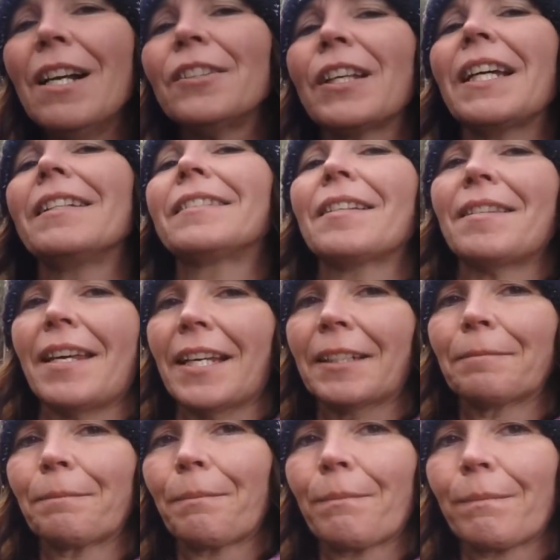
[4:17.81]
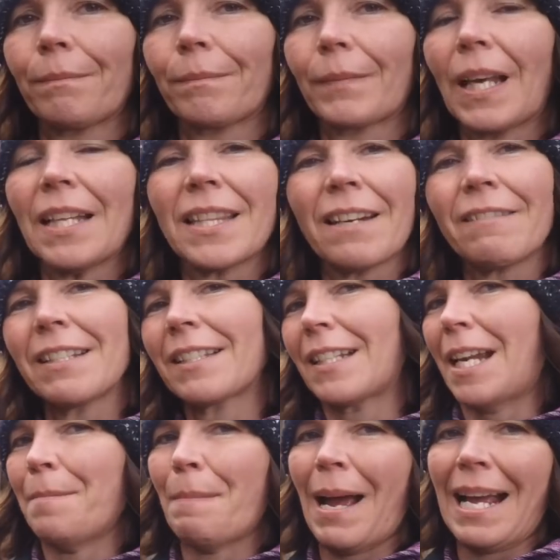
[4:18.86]
So here's the thing, there isn't
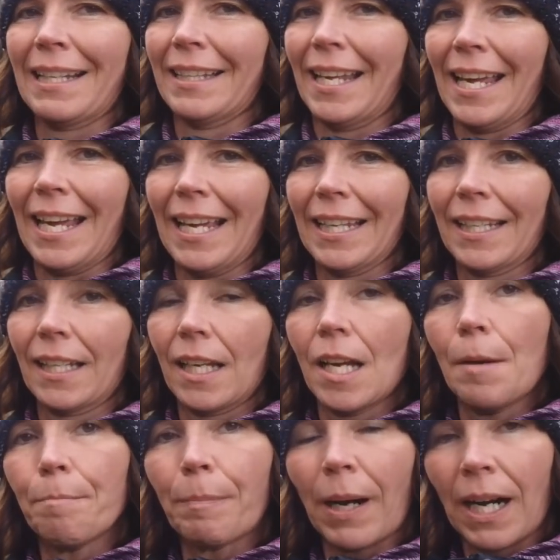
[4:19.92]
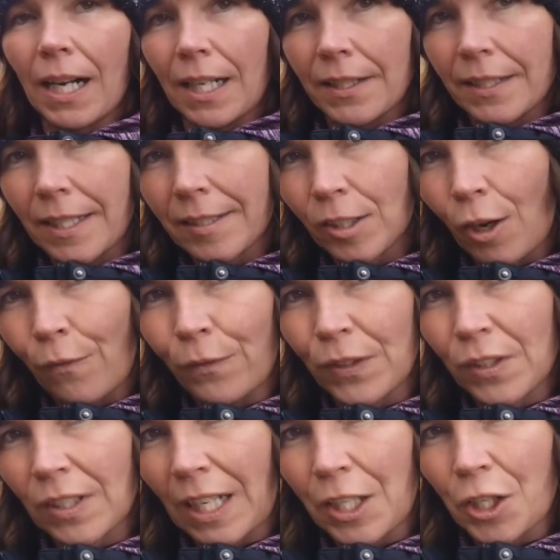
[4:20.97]
a man there, but this
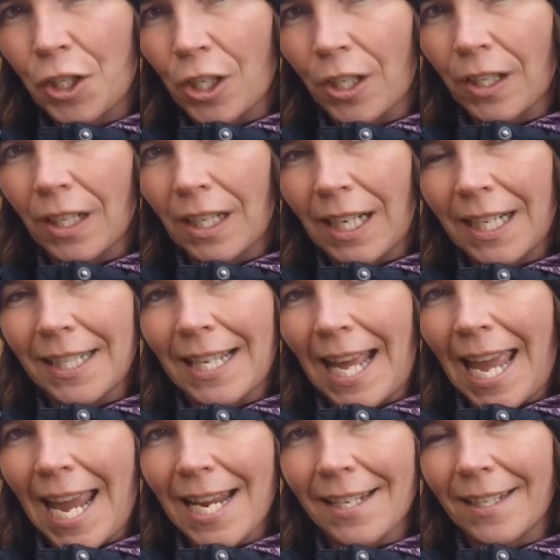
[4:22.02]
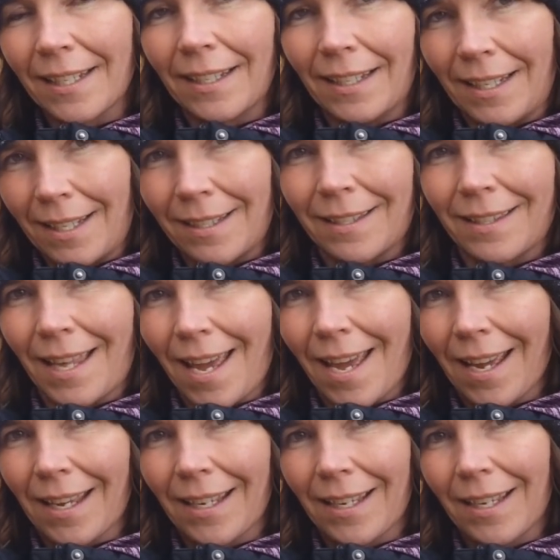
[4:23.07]
conversation in the head is
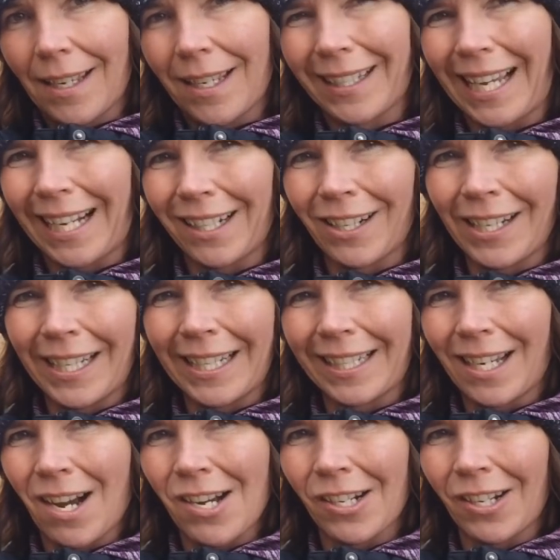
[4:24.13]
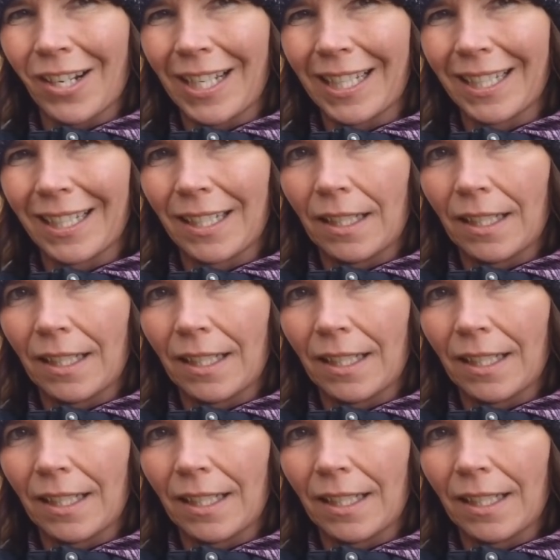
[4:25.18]
there. Can I? Can't I?